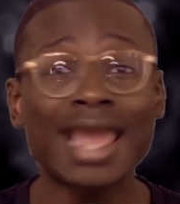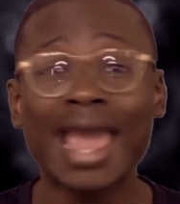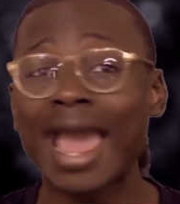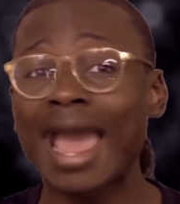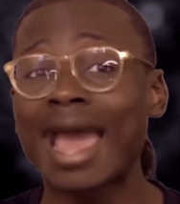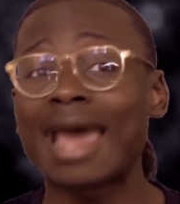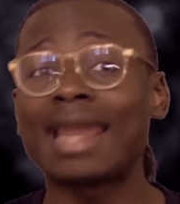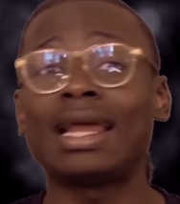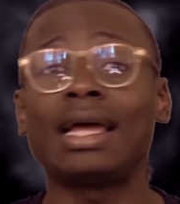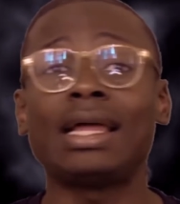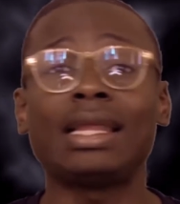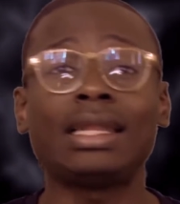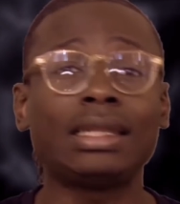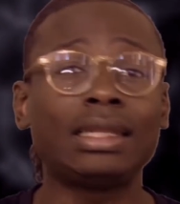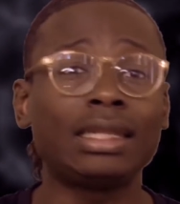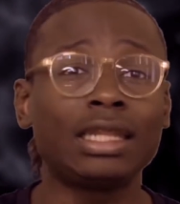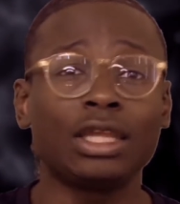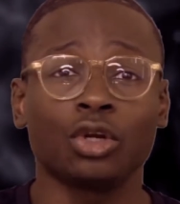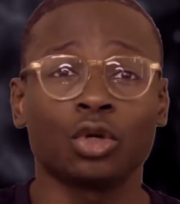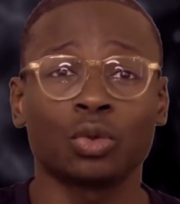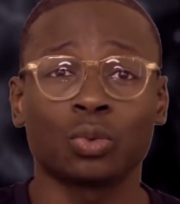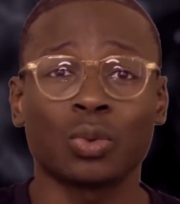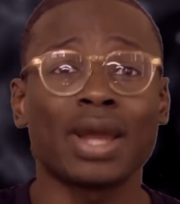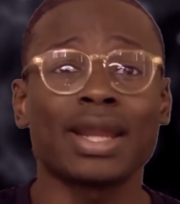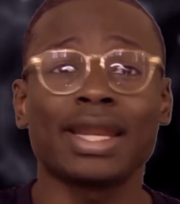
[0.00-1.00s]
had a
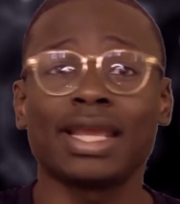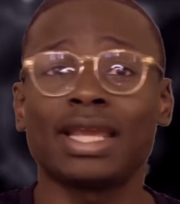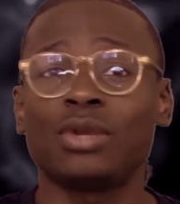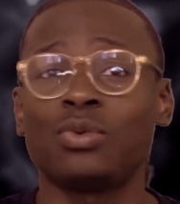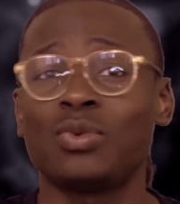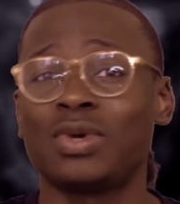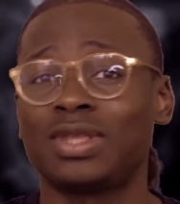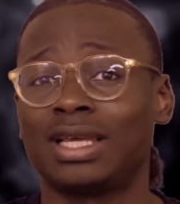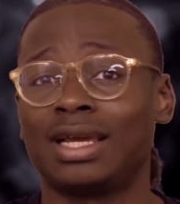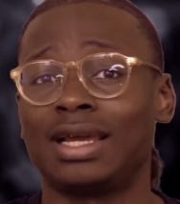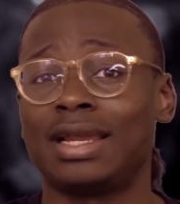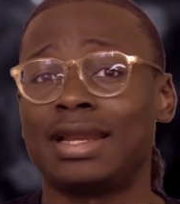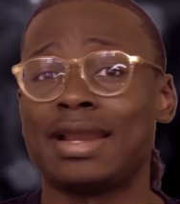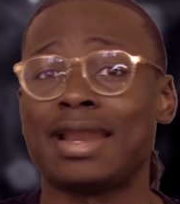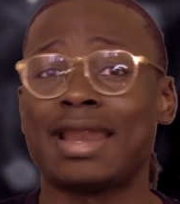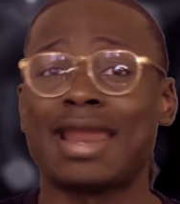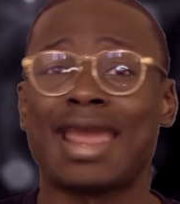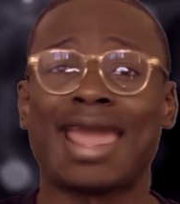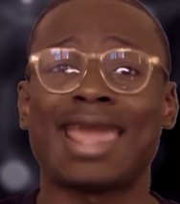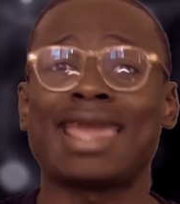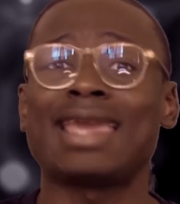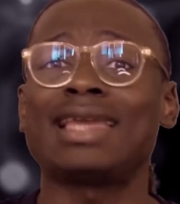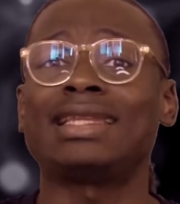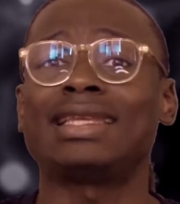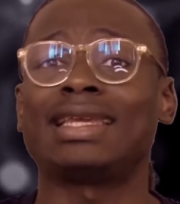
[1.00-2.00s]
little run-in with
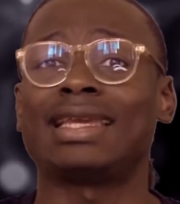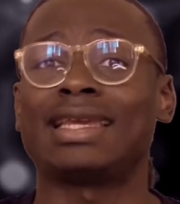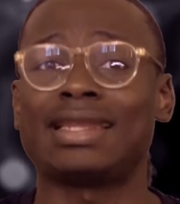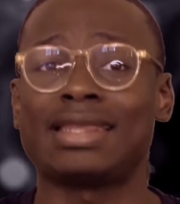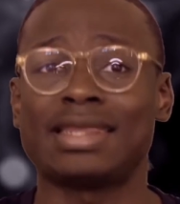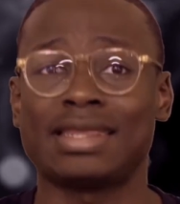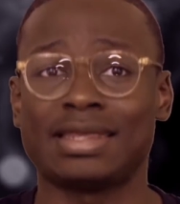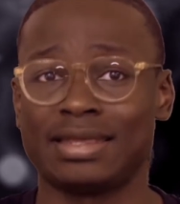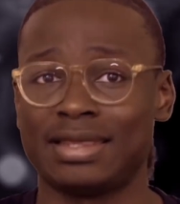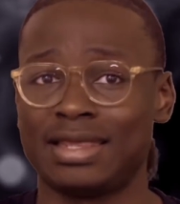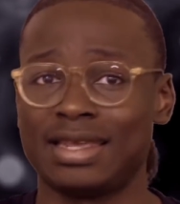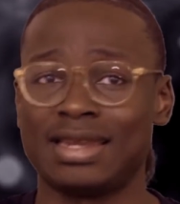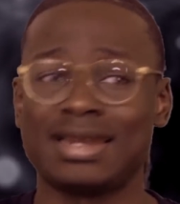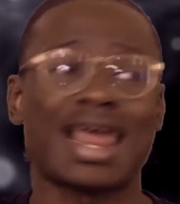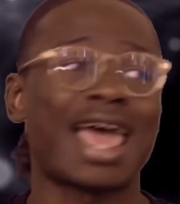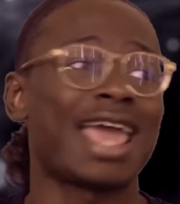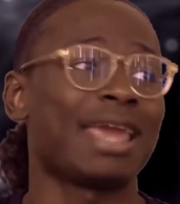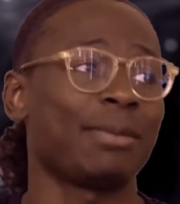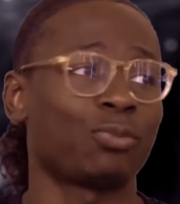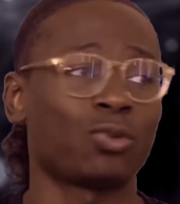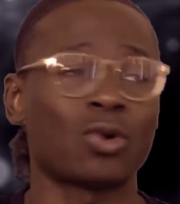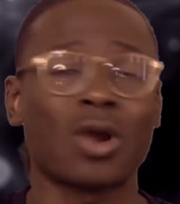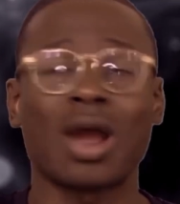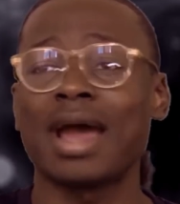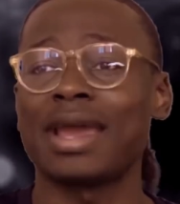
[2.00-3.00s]
an alien the
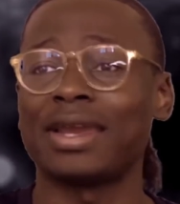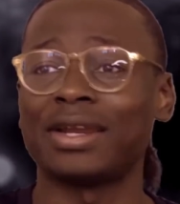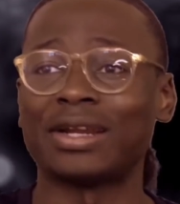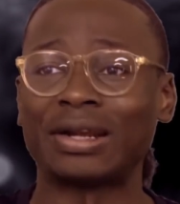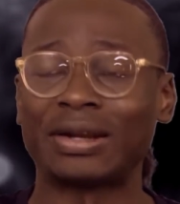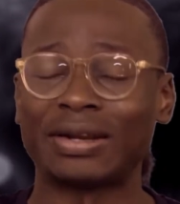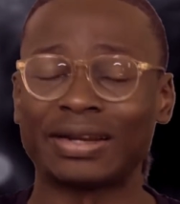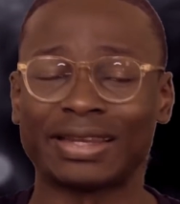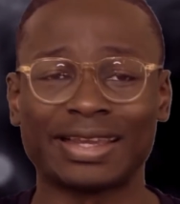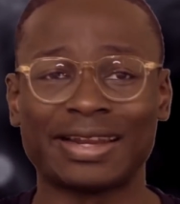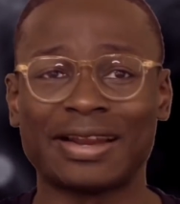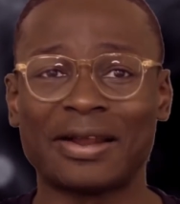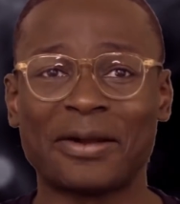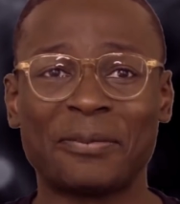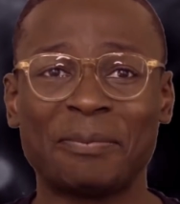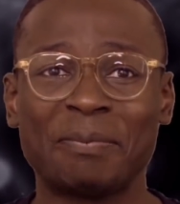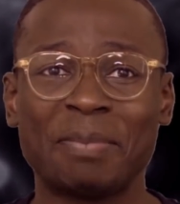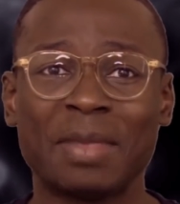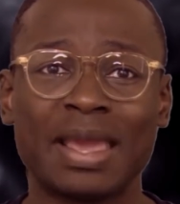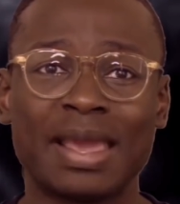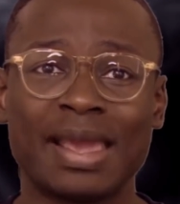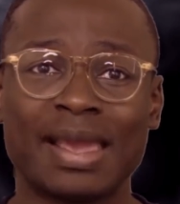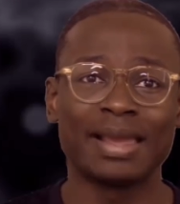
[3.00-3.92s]
night prior, you know.